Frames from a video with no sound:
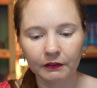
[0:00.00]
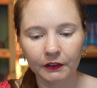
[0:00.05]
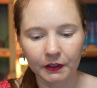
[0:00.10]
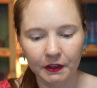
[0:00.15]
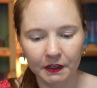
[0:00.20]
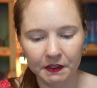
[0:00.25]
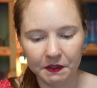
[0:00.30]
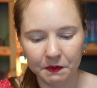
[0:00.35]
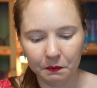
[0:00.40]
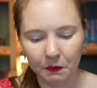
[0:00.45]
for
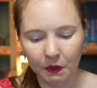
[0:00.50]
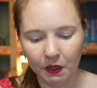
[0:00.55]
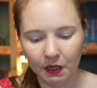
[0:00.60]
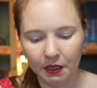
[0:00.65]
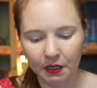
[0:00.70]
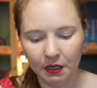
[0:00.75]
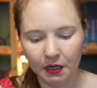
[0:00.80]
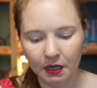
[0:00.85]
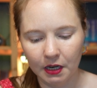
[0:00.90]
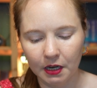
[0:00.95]
this
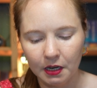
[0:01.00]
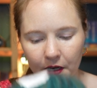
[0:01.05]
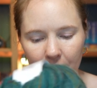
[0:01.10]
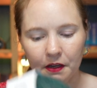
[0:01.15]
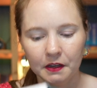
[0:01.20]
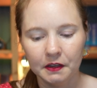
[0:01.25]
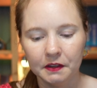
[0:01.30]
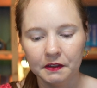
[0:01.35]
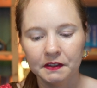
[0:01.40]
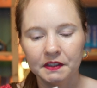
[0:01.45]
one
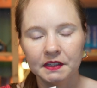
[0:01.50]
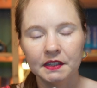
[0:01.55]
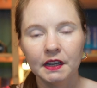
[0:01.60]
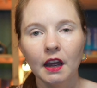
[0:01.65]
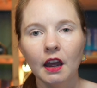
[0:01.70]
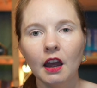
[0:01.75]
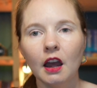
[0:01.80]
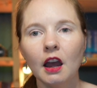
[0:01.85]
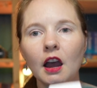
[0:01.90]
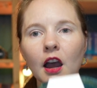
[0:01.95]
is
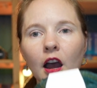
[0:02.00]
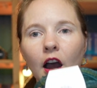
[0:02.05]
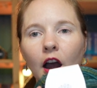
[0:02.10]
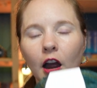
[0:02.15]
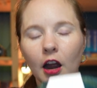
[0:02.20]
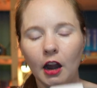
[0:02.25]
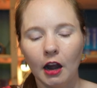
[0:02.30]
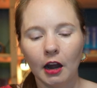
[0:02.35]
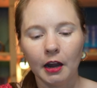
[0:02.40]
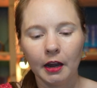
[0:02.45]

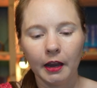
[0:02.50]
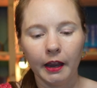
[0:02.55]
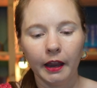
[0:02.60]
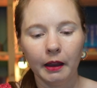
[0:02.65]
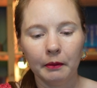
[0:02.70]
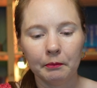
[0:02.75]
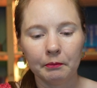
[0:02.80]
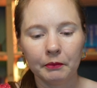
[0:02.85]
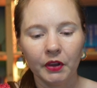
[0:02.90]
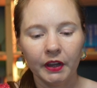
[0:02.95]

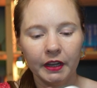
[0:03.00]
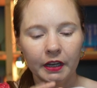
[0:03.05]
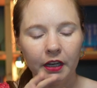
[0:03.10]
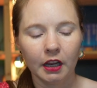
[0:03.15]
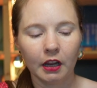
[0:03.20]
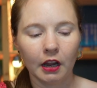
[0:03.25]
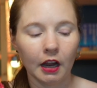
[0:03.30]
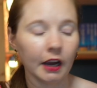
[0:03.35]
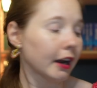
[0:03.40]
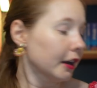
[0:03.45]
I
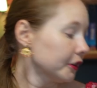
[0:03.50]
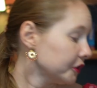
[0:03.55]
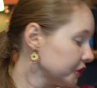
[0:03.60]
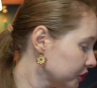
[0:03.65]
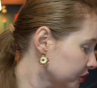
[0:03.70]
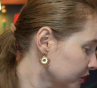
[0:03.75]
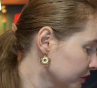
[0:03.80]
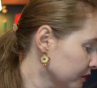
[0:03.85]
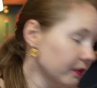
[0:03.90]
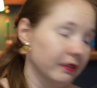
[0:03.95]
got
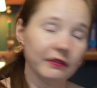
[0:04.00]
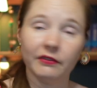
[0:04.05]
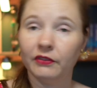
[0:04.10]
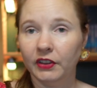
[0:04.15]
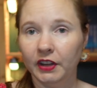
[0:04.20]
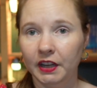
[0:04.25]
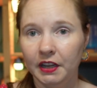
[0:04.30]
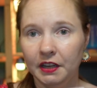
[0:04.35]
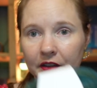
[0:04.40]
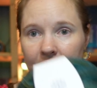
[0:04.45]
2 of
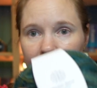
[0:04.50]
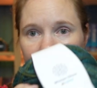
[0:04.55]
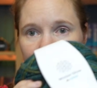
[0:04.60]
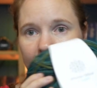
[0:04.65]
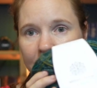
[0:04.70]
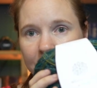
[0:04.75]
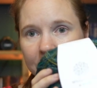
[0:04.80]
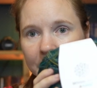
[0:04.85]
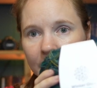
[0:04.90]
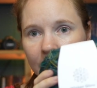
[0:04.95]

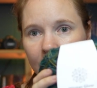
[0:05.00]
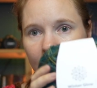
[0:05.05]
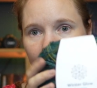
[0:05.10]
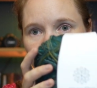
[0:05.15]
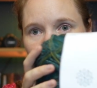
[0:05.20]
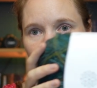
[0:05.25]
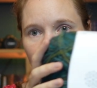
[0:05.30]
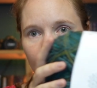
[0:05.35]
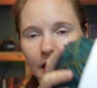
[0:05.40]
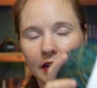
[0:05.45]
these.
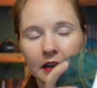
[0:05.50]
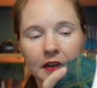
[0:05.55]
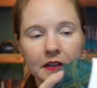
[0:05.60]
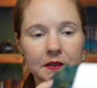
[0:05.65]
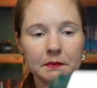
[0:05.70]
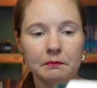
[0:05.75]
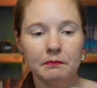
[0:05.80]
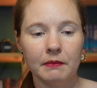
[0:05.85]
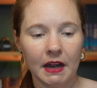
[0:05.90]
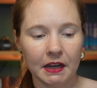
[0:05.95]

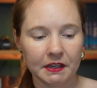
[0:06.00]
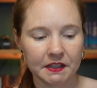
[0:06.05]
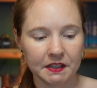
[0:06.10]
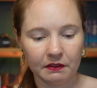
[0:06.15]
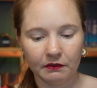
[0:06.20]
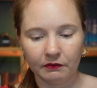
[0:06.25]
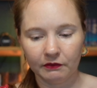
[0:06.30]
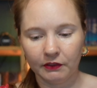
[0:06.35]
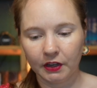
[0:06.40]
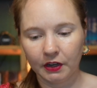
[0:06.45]
It's
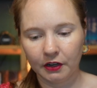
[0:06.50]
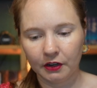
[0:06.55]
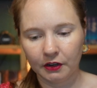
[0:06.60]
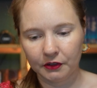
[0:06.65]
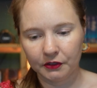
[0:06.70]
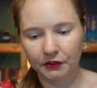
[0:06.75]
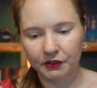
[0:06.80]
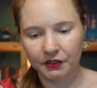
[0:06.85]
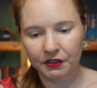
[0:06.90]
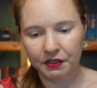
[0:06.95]
massive.
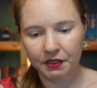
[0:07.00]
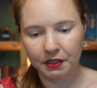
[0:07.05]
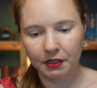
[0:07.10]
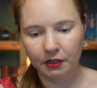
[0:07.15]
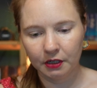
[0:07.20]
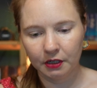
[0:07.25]
There's,